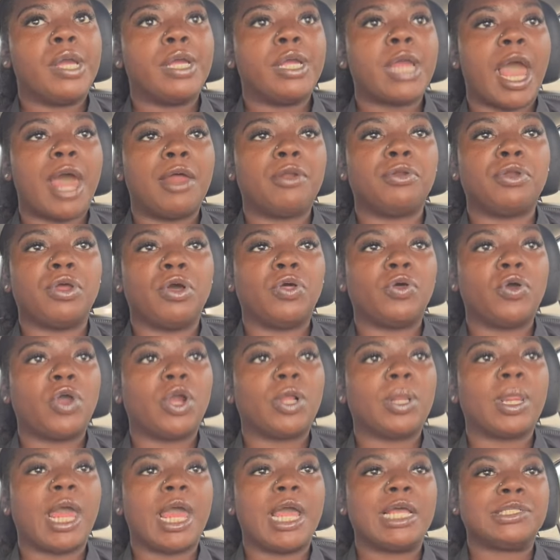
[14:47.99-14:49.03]
I don't know her
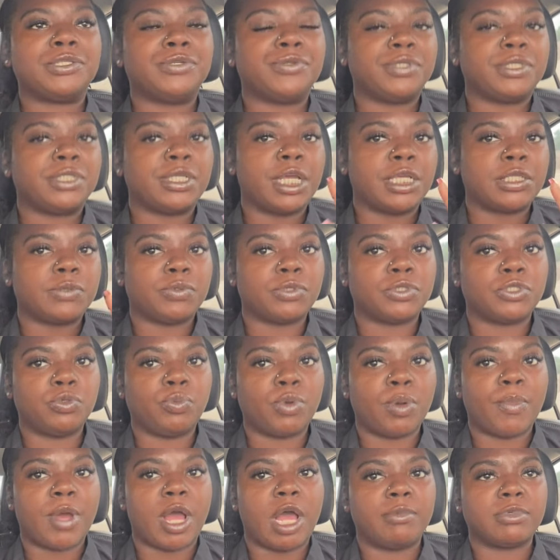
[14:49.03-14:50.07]
last few sets were super
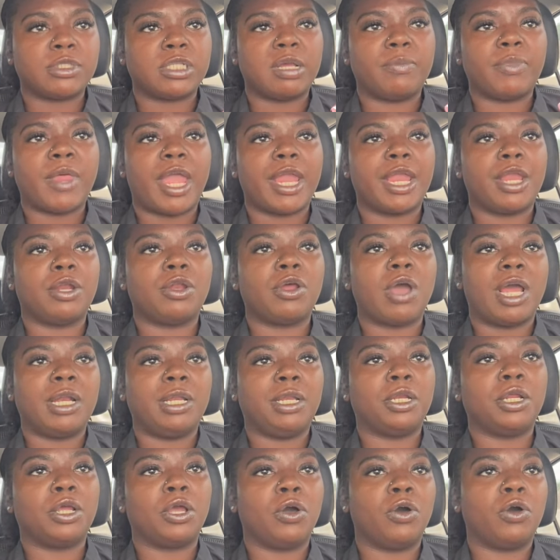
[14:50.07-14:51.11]
bomb so I'm like you know I need
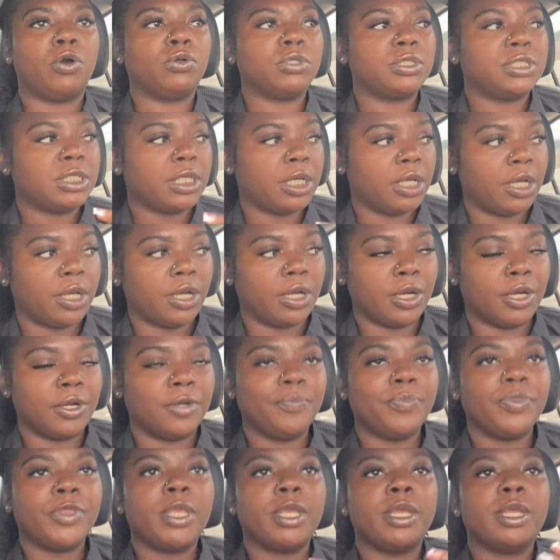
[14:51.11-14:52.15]
to go to her
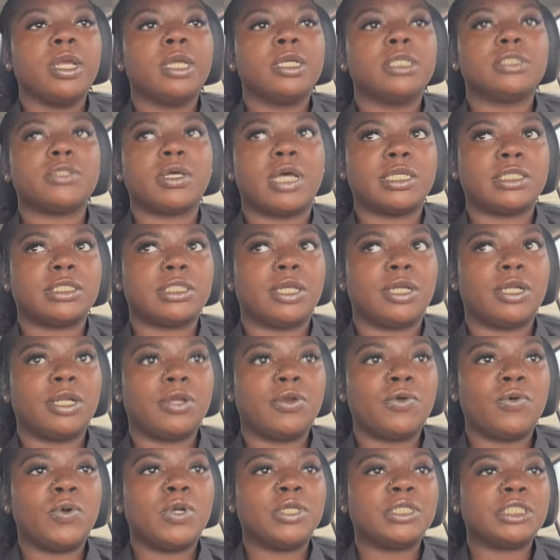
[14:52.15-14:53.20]
so I started
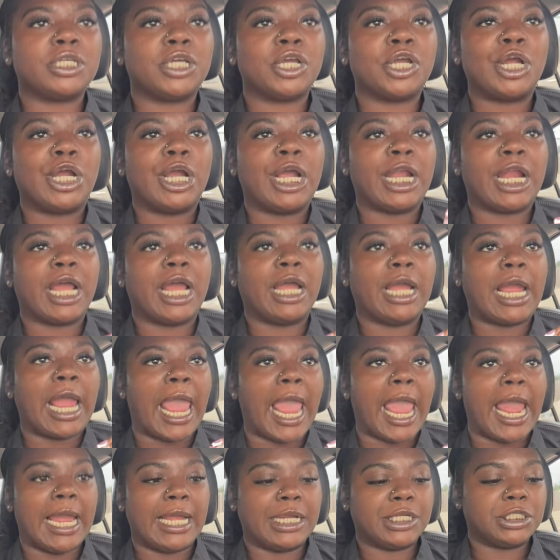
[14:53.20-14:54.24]
going to her and I
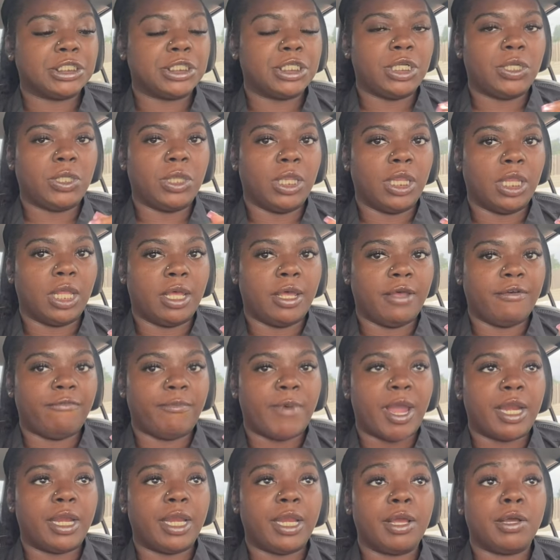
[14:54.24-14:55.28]
actually love
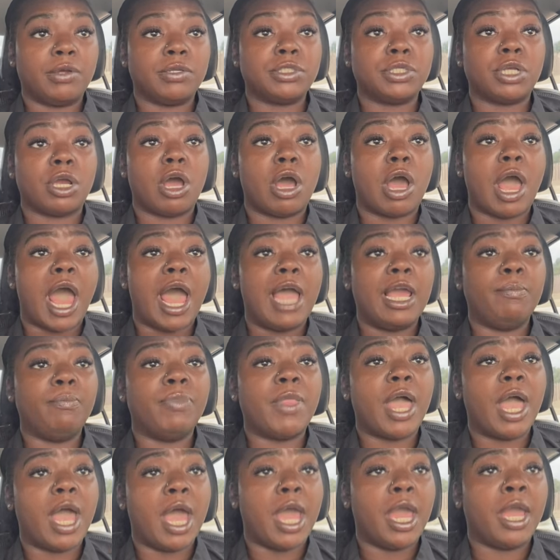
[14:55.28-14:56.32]
my nails, y'all. I'm
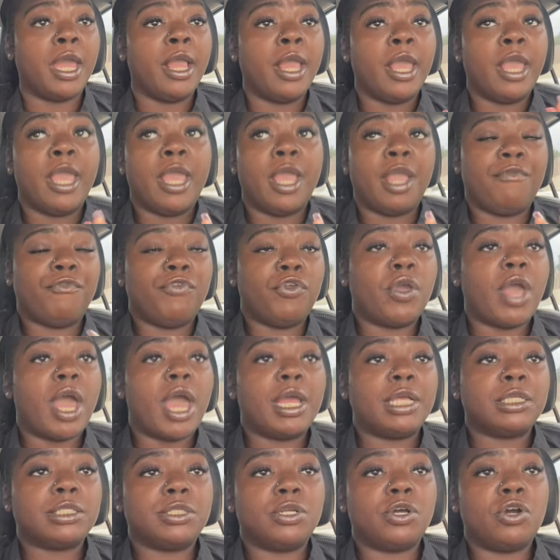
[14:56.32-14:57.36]
not, if you
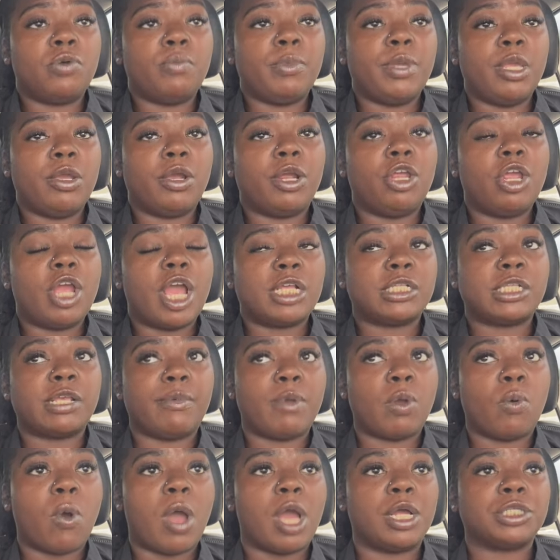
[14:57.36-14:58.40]
guys know me or you guys have
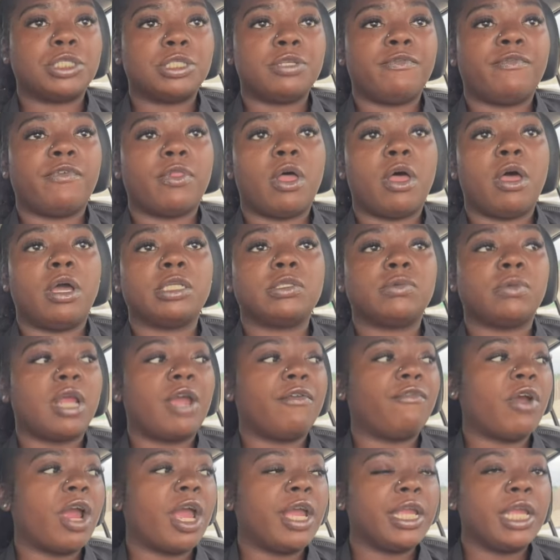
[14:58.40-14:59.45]
been watching the vlogs,
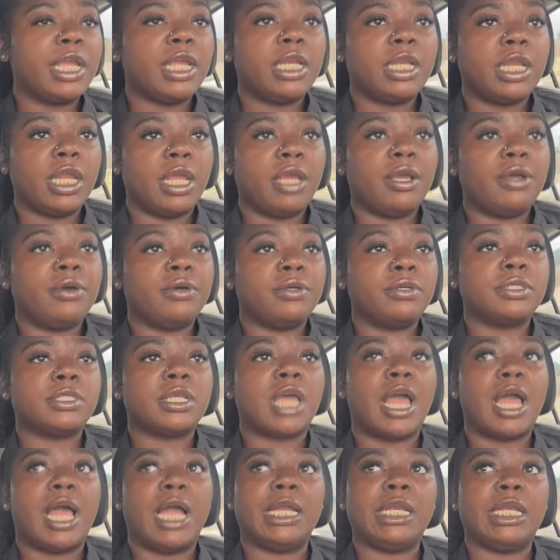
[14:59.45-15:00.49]
whenever I get nails,
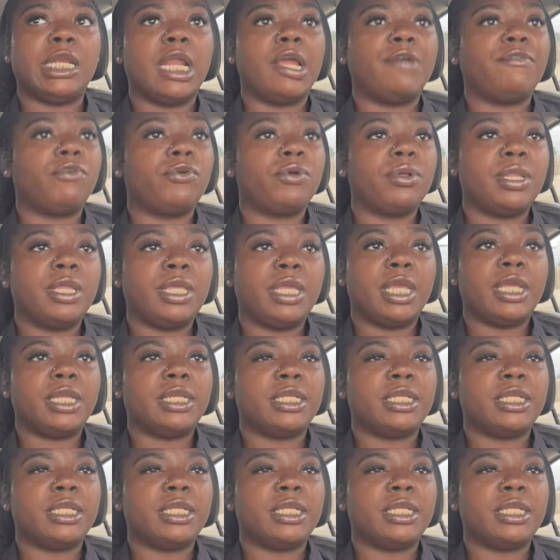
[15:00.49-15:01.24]
I never really get